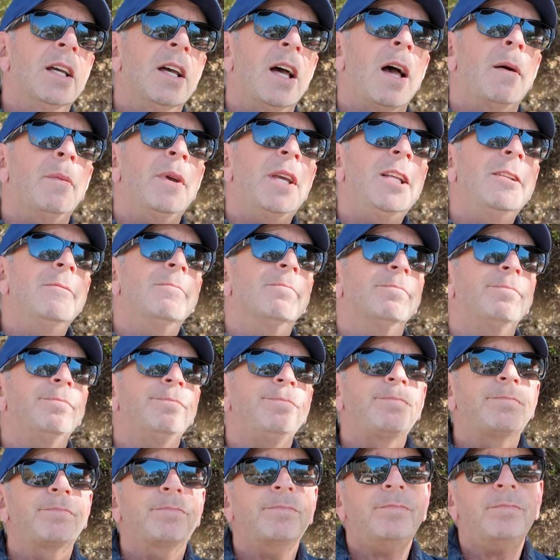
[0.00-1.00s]
I mean,
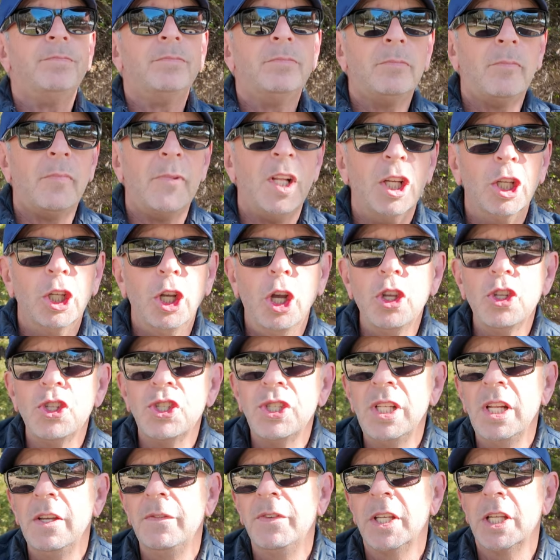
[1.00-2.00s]

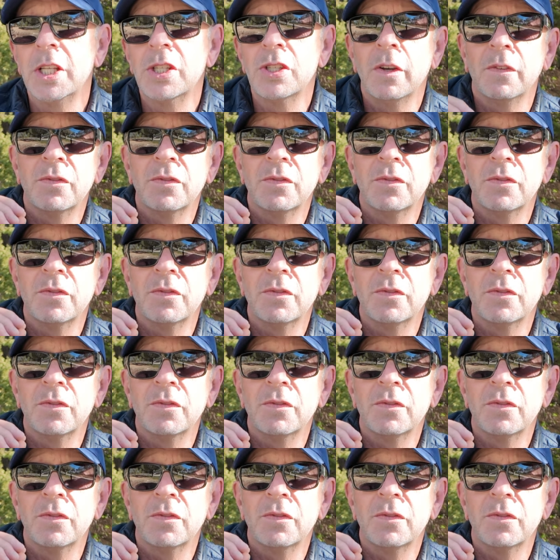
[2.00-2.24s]
cost of living is